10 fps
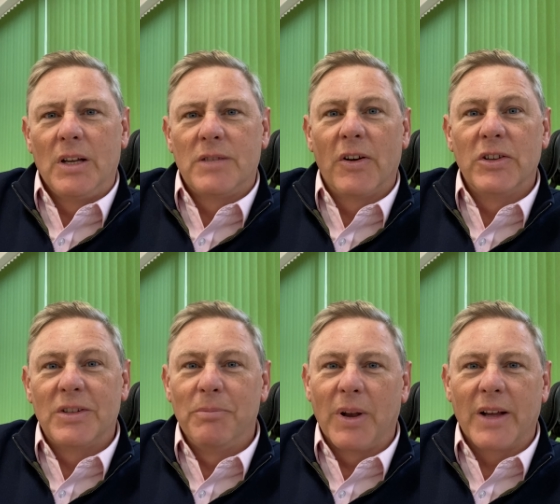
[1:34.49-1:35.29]
It's a very
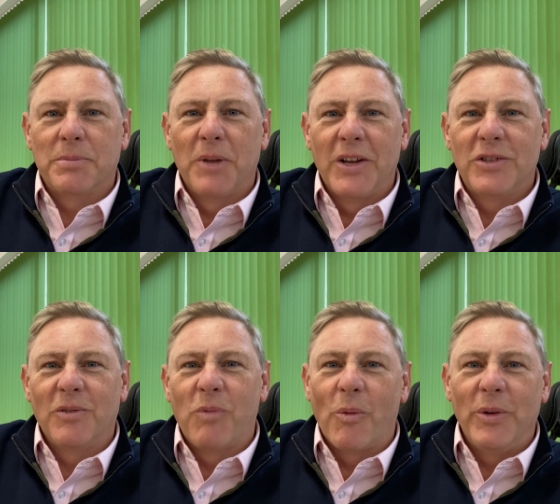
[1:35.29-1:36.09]
simple
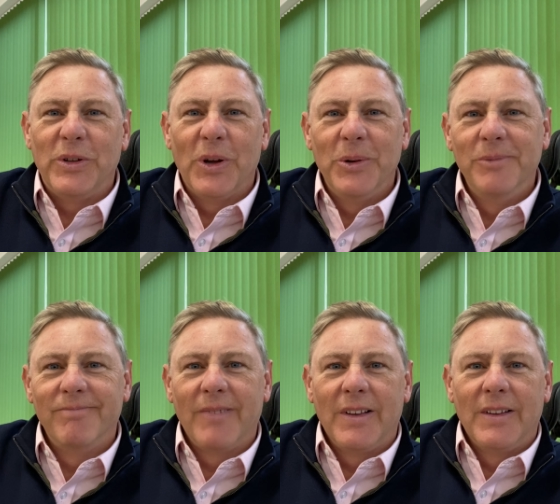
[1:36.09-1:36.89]
explanation of what we do.